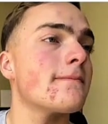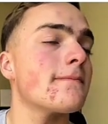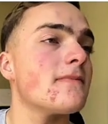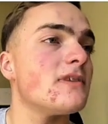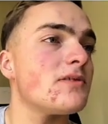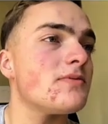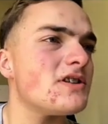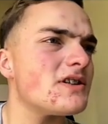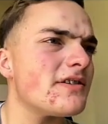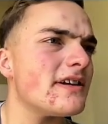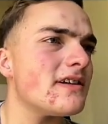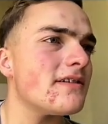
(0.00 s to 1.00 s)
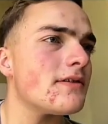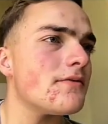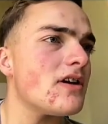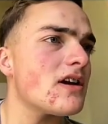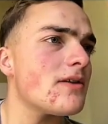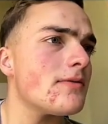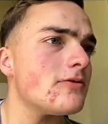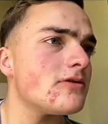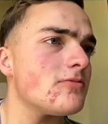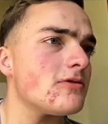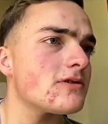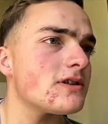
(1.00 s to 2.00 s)
let me just read if value order
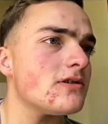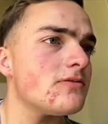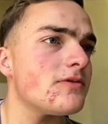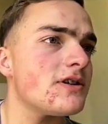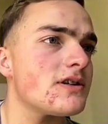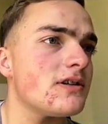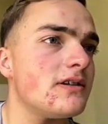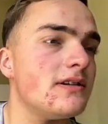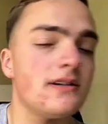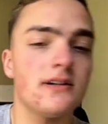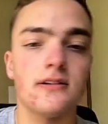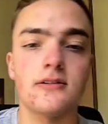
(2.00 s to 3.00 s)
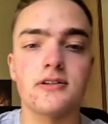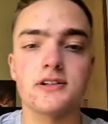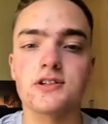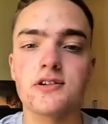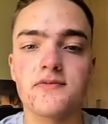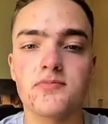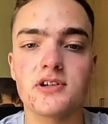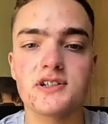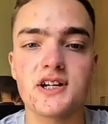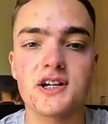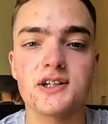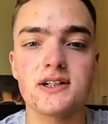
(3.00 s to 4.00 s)
block zone price ideally. All right. So if price
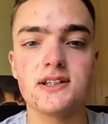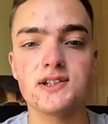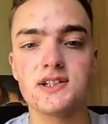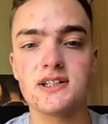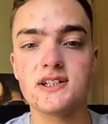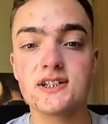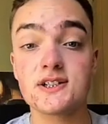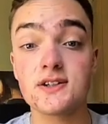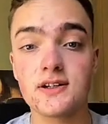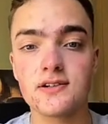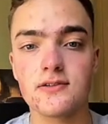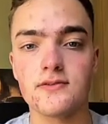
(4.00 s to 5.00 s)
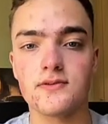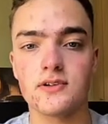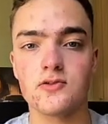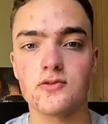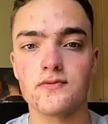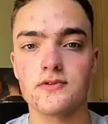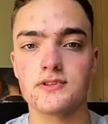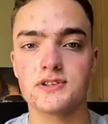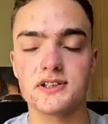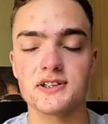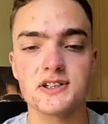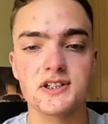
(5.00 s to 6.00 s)
action is inside of a confluence,
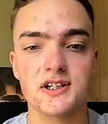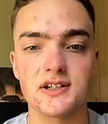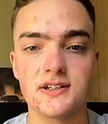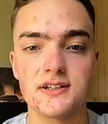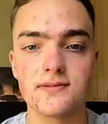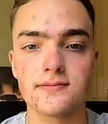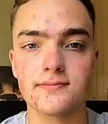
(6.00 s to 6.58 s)
let's say,